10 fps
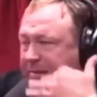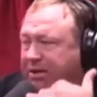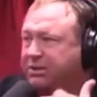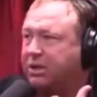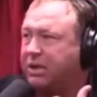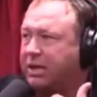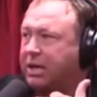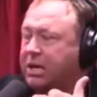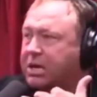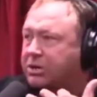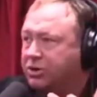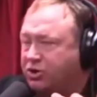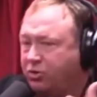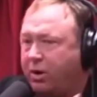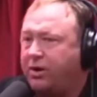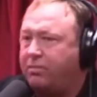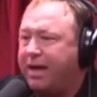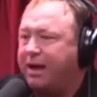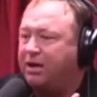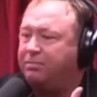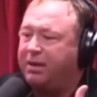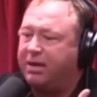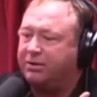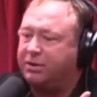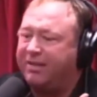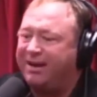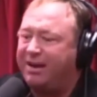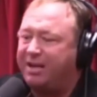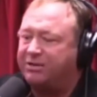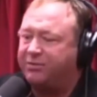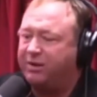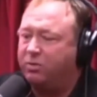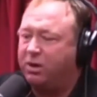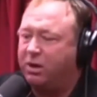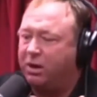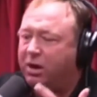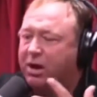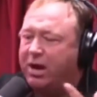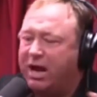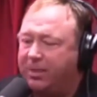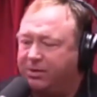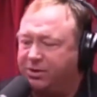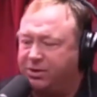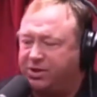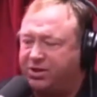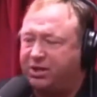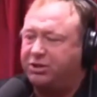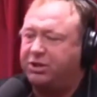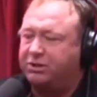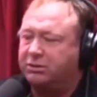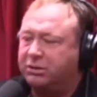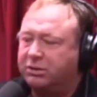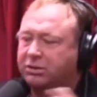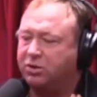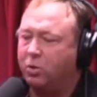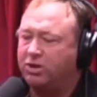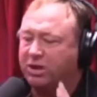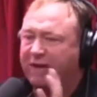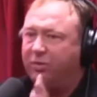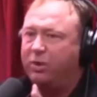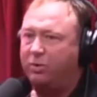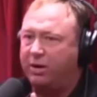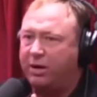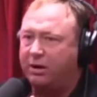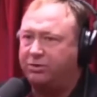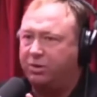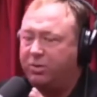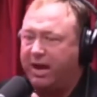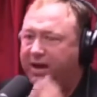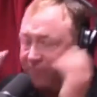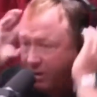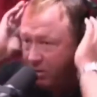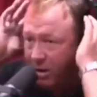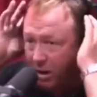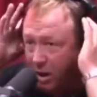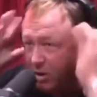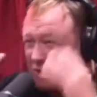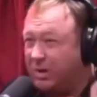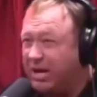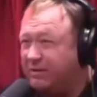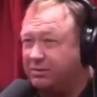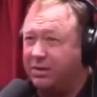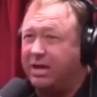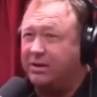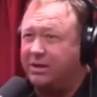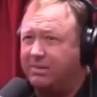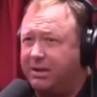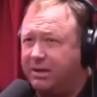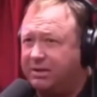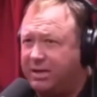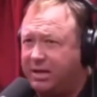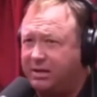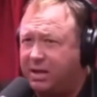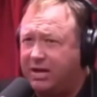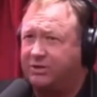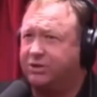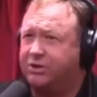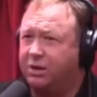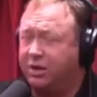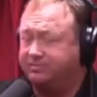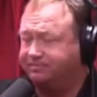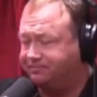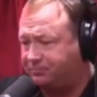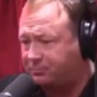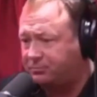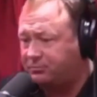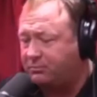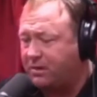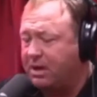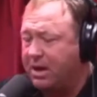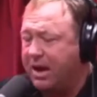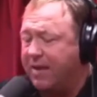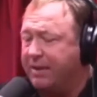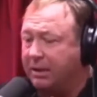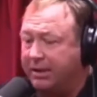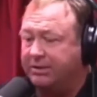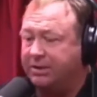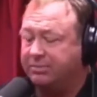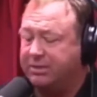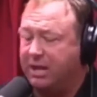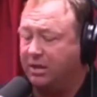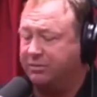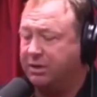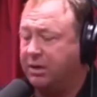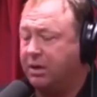basically destroy humanity because humanity has free will and there's a decision to which level we want to go to. We have free will, so evil's allowed to come and contend, not just good. And the elites themselves